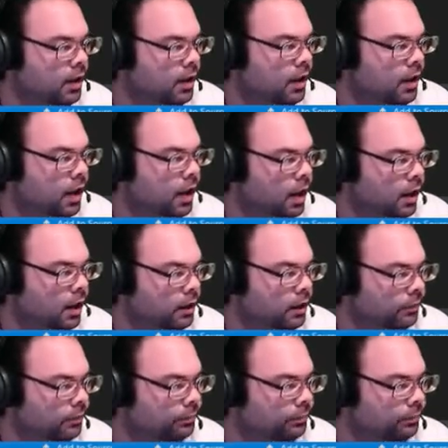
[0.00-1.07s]

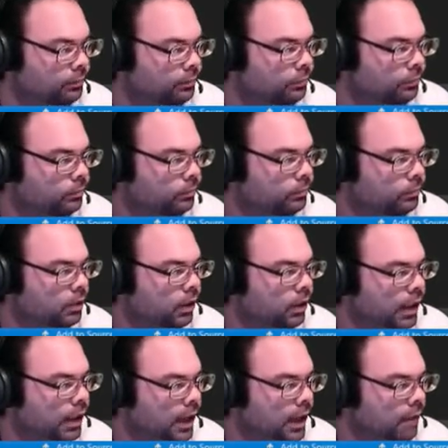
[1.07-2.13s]

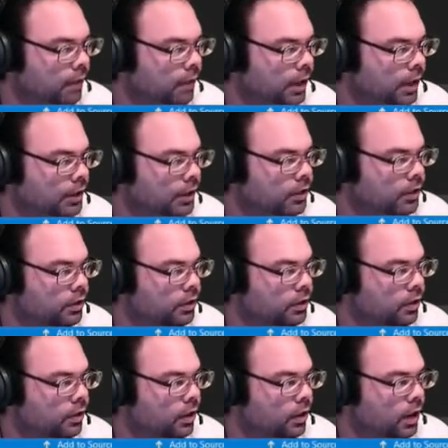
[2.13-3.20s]
click event,
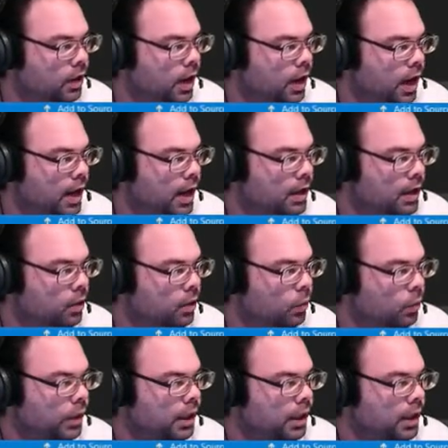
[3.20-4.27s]
and
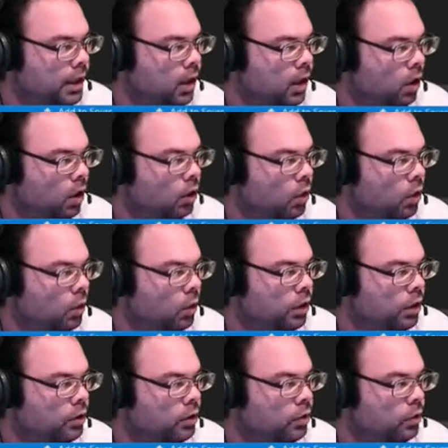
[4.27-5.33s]
we are
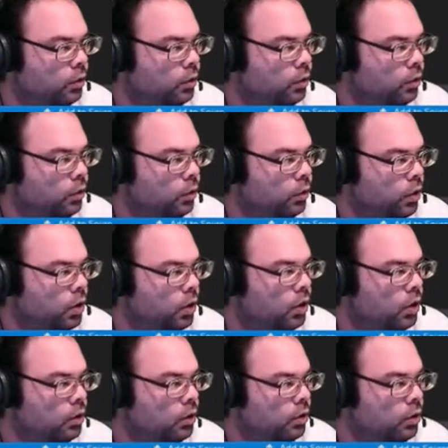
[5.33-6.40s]
going to
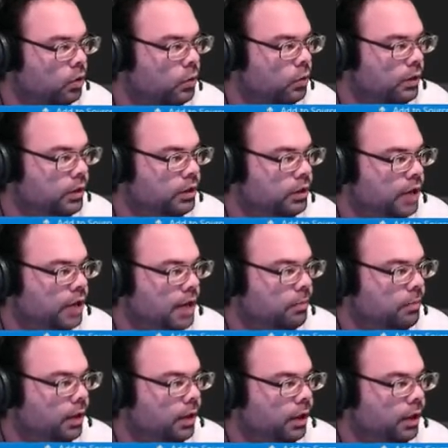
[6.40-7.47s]
do the same
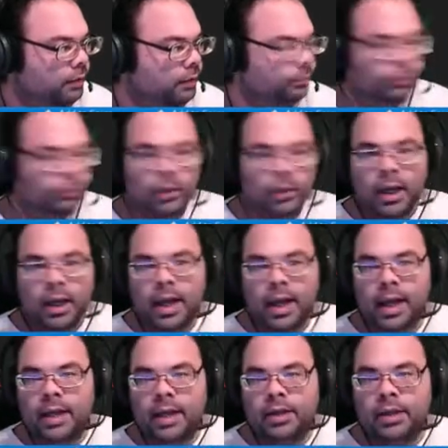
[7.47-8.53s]
thing.
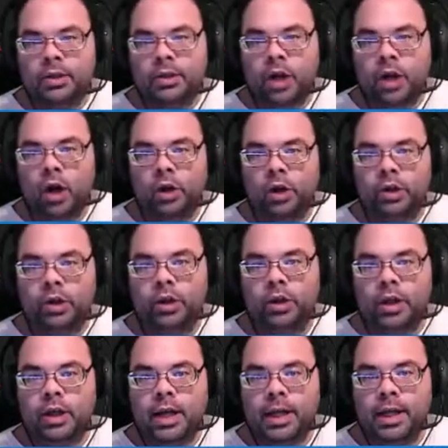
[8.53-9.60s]
Is
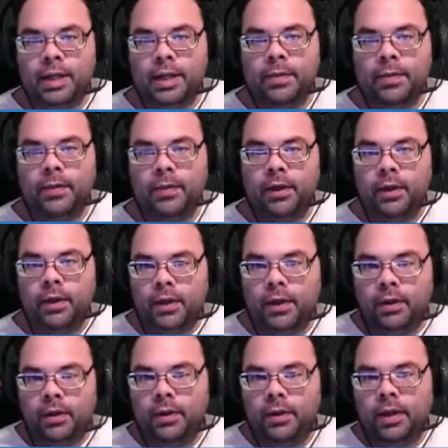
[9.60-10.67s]
underneath
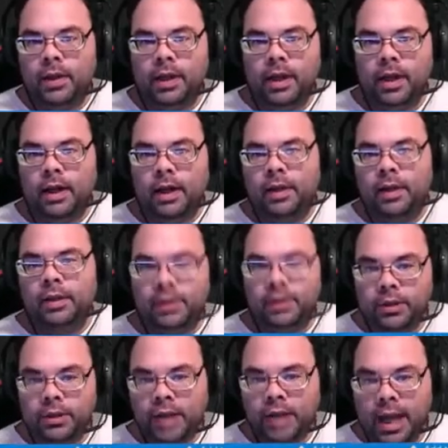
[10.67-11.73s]
the
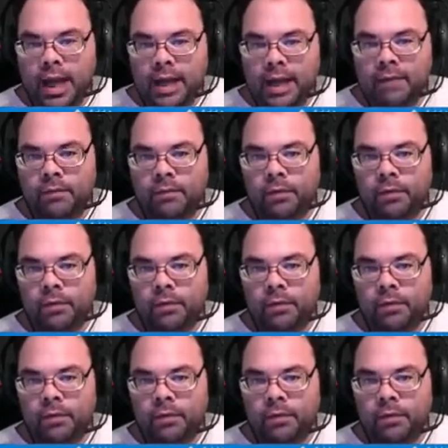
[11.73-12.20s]
save,